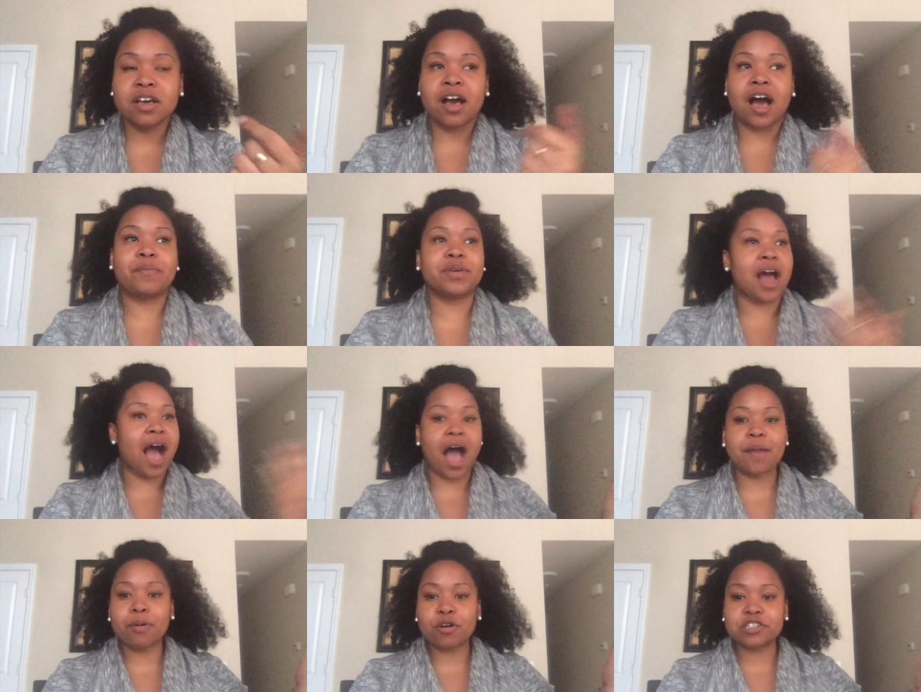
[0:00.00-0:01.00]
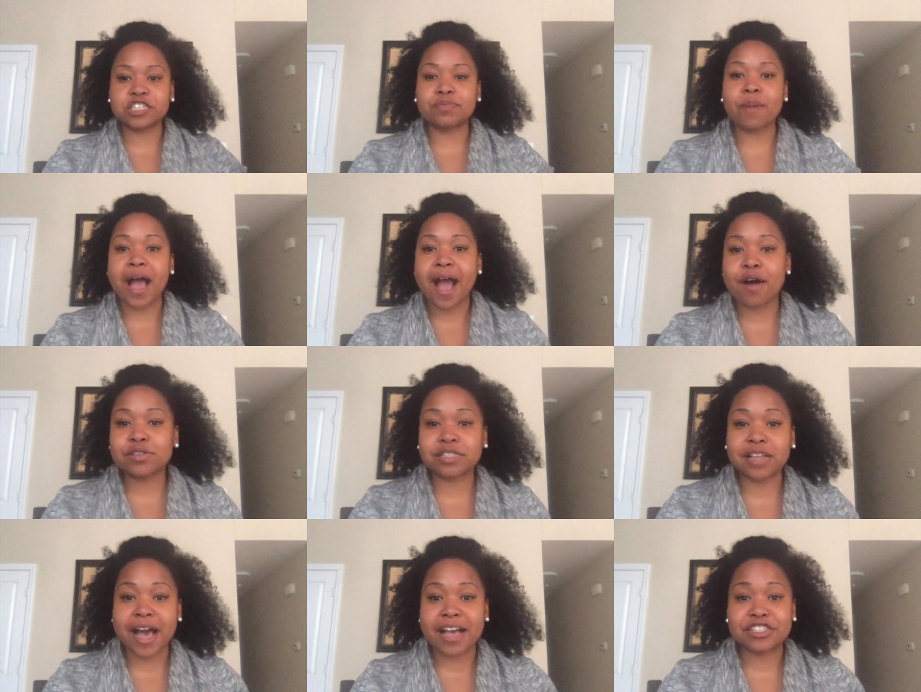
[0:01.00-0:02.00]
I purchased my house
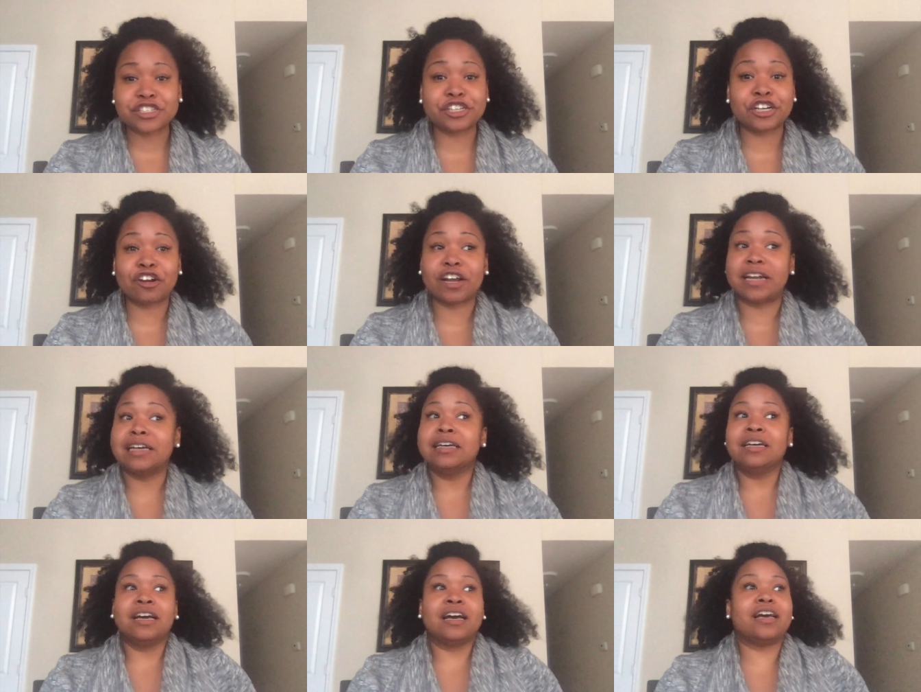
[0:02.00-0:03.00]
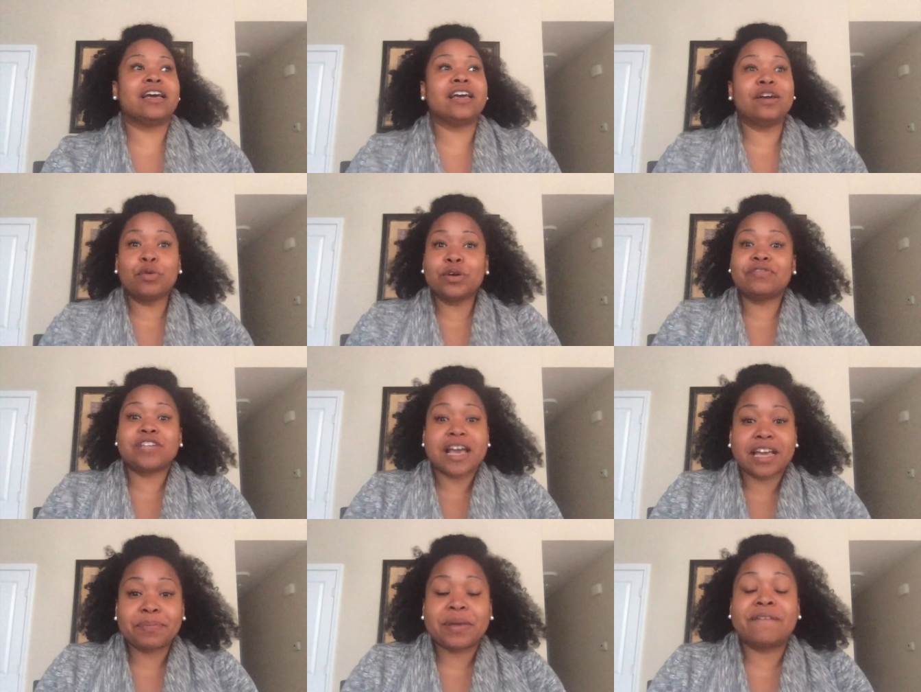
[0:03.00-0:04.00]
last year, and it would have
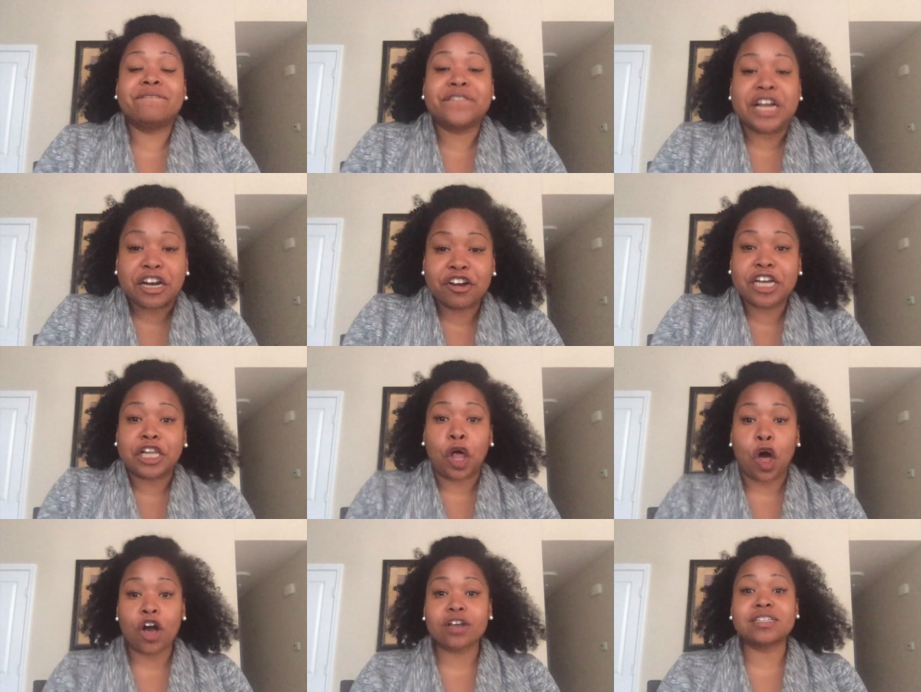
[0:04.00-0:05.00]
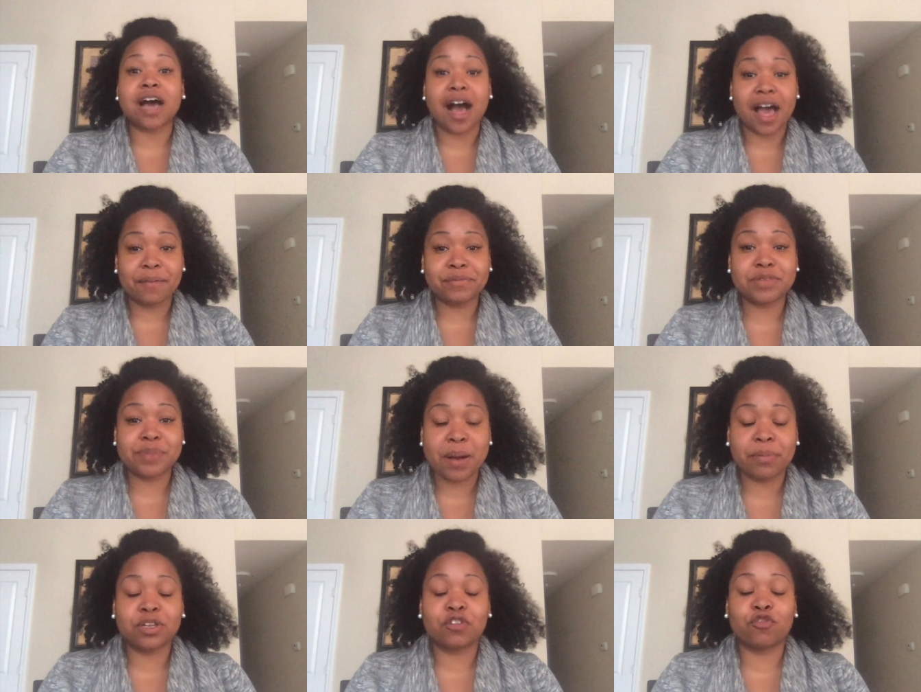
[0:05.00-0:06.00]
taken me a very long time to be
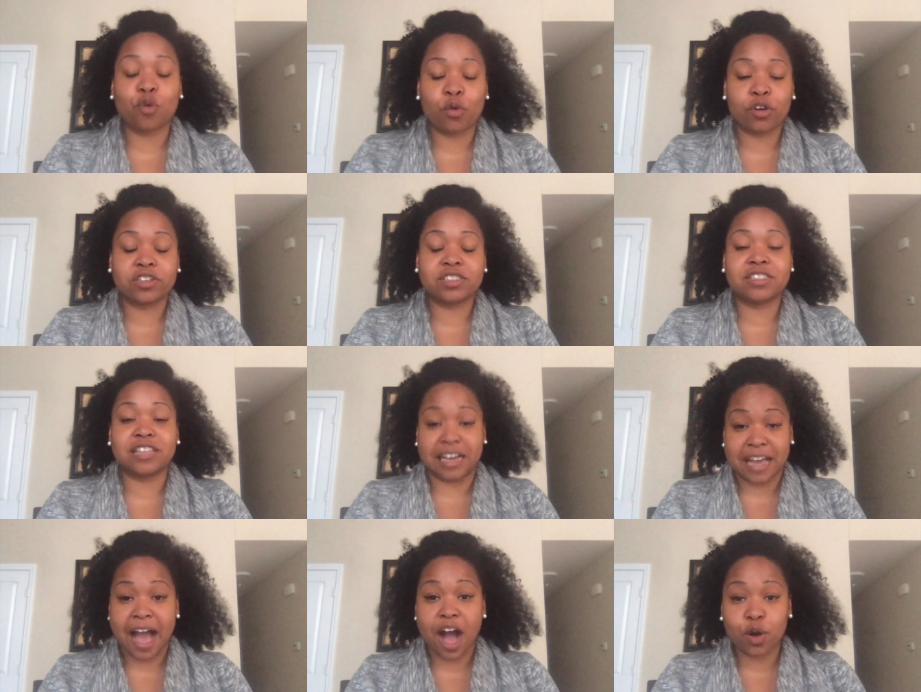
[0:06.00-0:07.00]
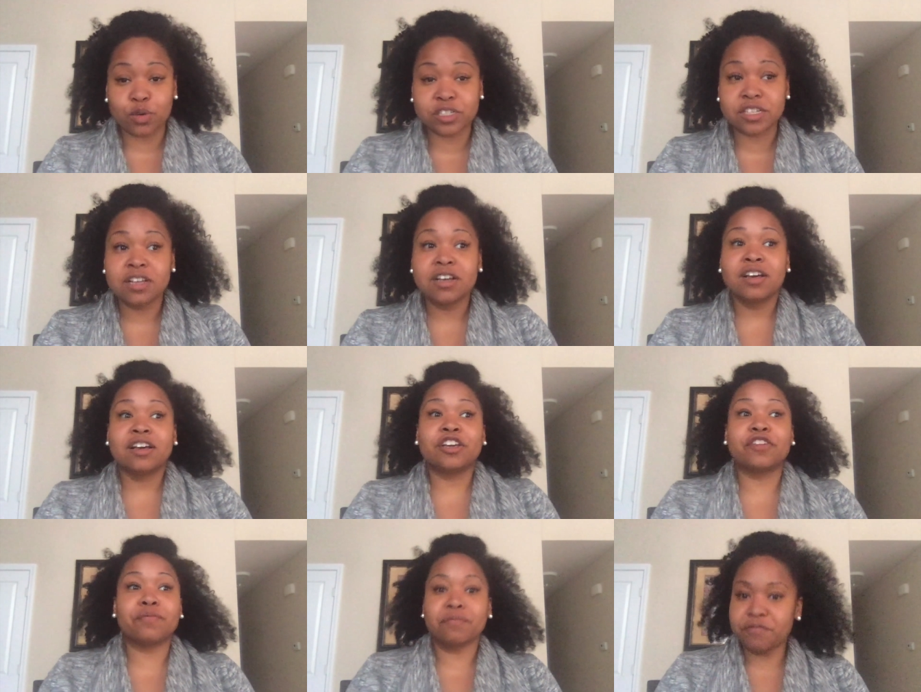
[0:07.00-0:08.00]
able to afford that house
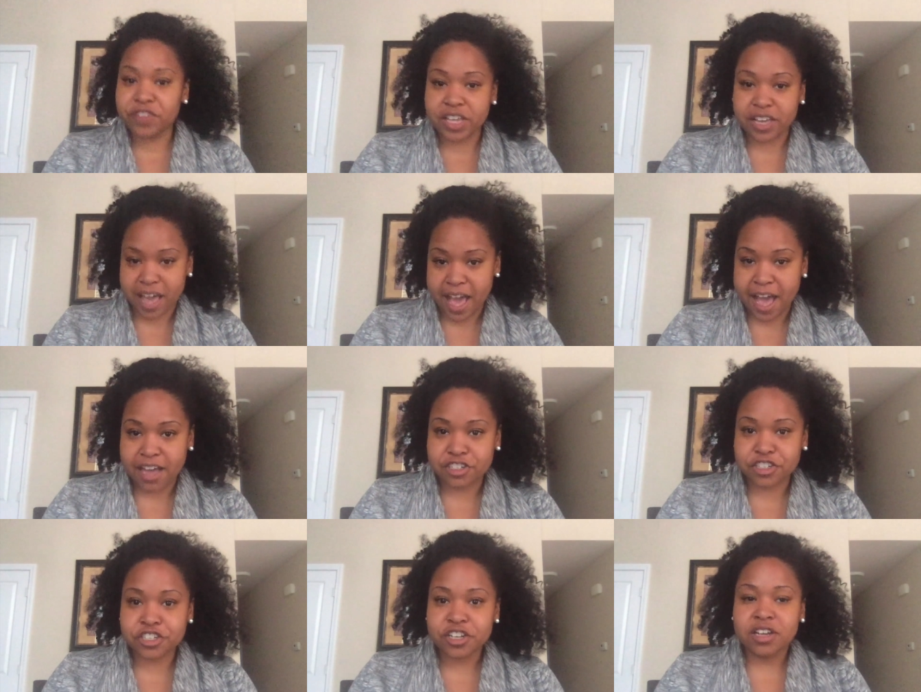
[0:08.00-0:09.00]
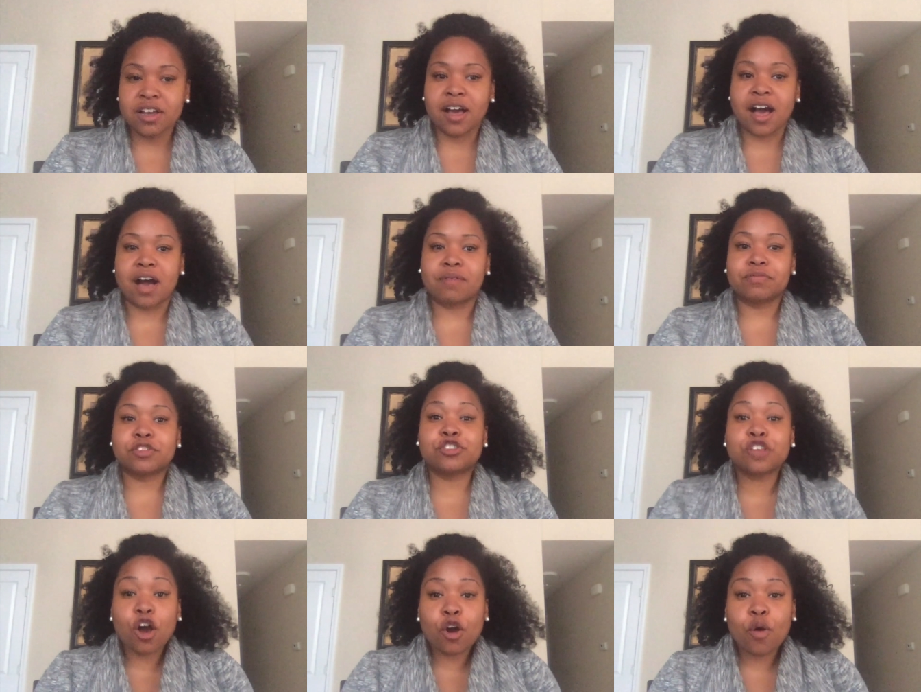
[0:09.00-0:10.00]
via cash.
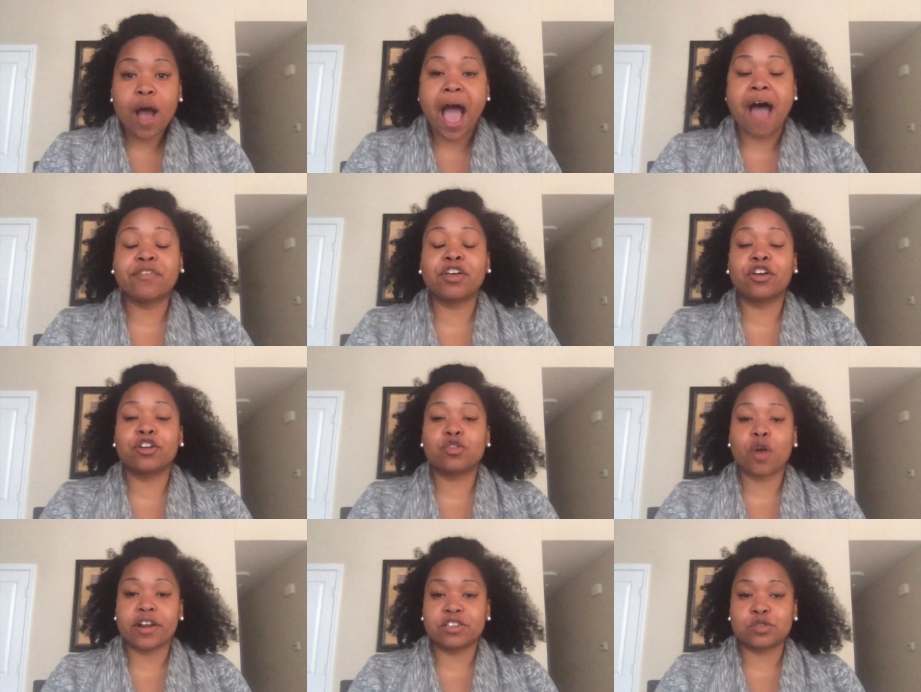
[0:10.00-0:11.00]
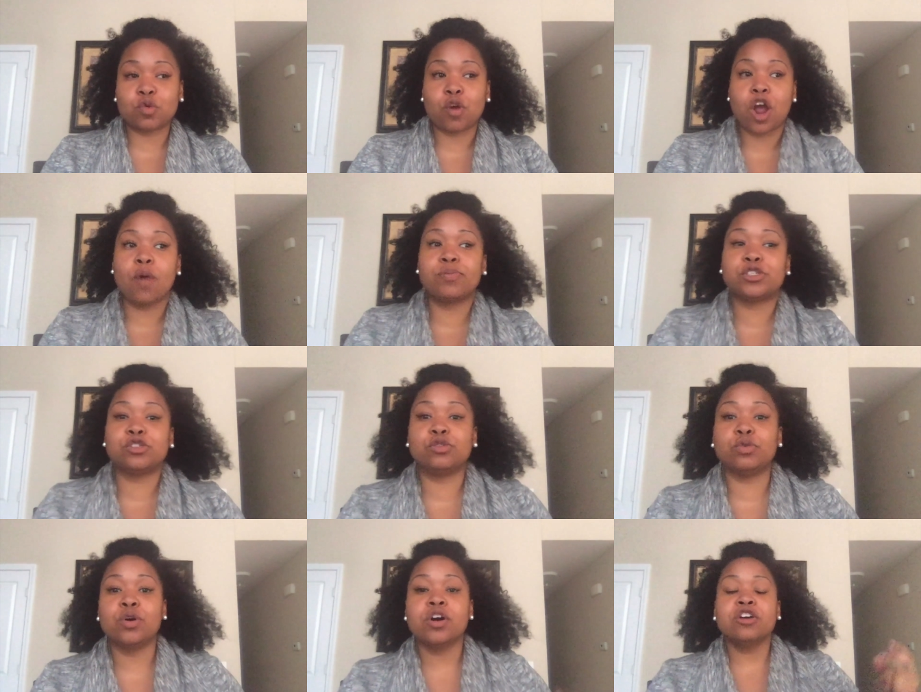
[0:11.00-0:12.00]
So having a good credit score helps
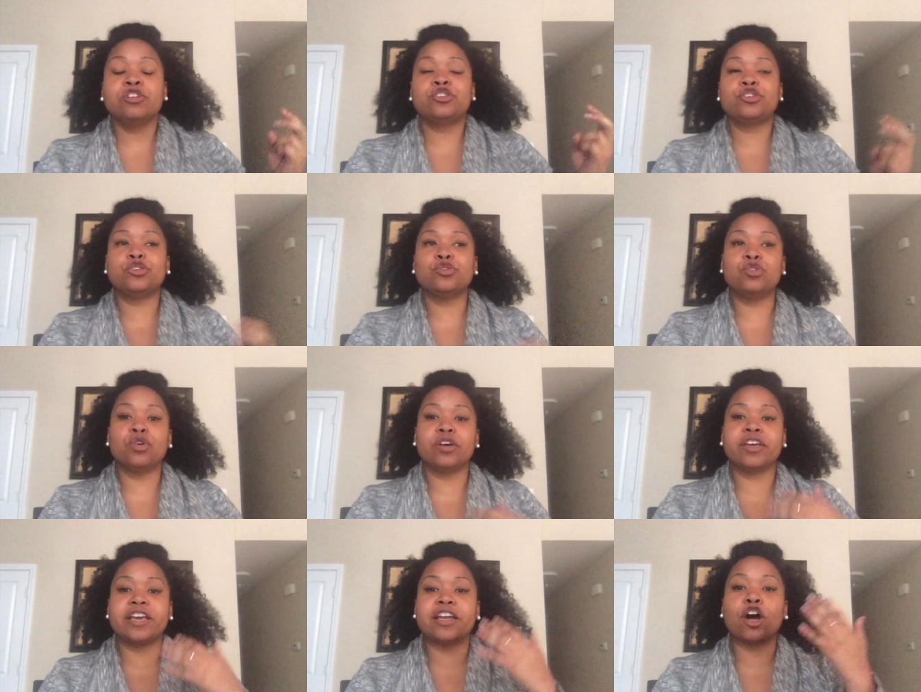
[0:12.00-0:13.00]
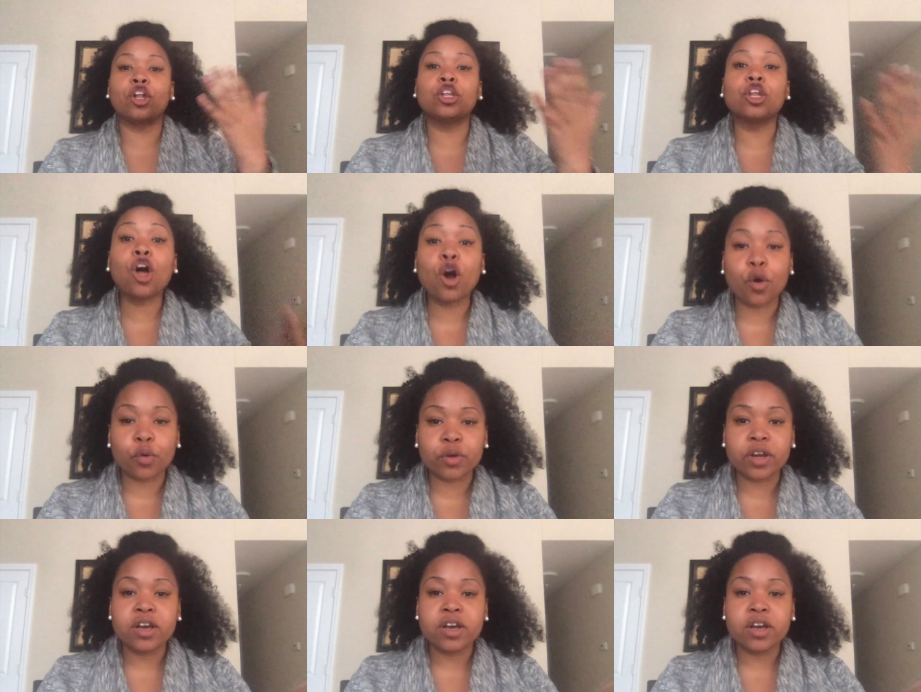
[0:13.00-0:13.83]
you to get a loan.